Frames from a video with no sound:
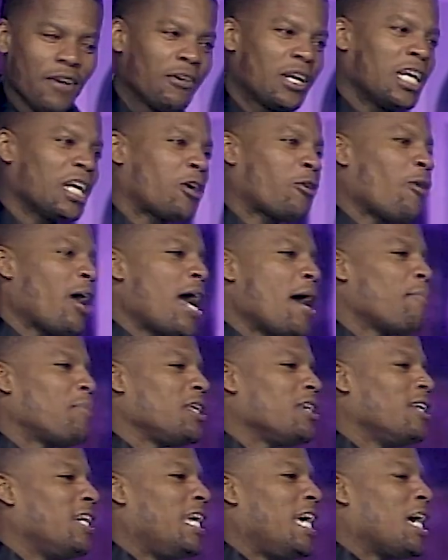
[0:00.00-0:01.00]
You ever get a cramp
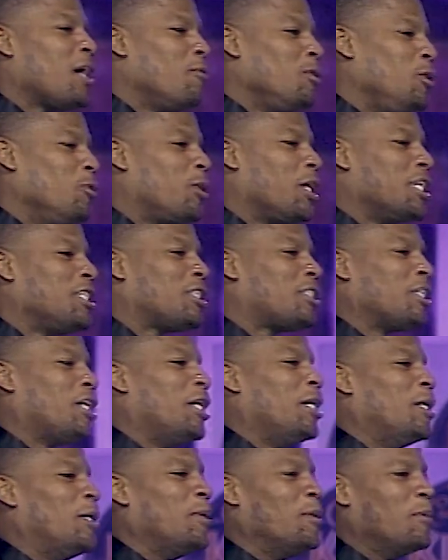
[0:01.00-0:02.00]
in your leg when you getting
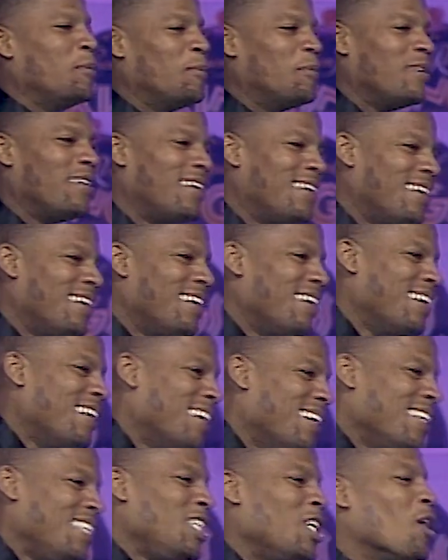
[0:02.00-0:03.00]
some?
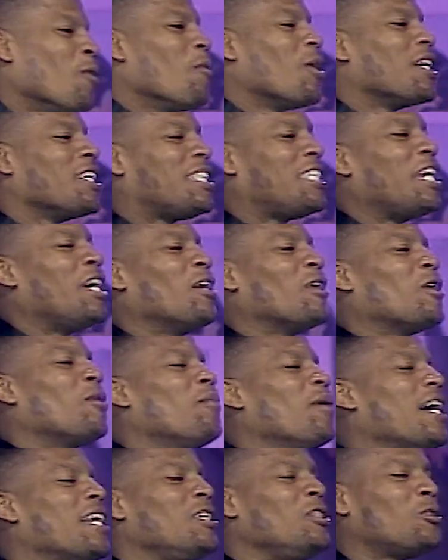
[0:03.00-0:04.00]
You don't want to tell
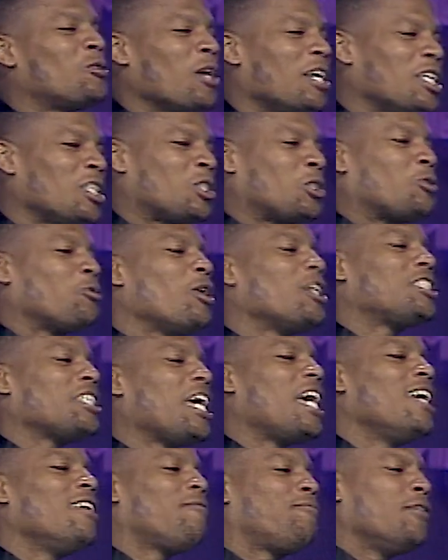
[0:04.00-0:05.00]
nobody, you trying to stretch
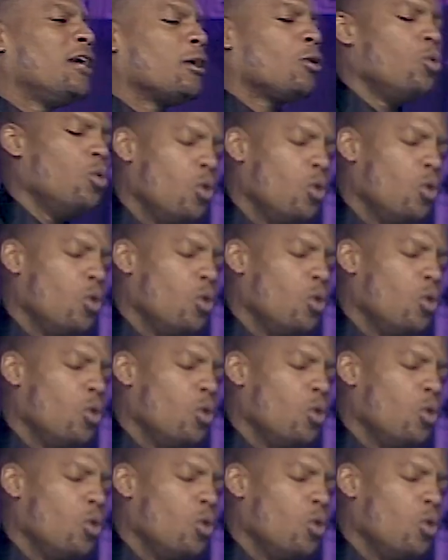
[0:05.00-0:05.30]
and fuck.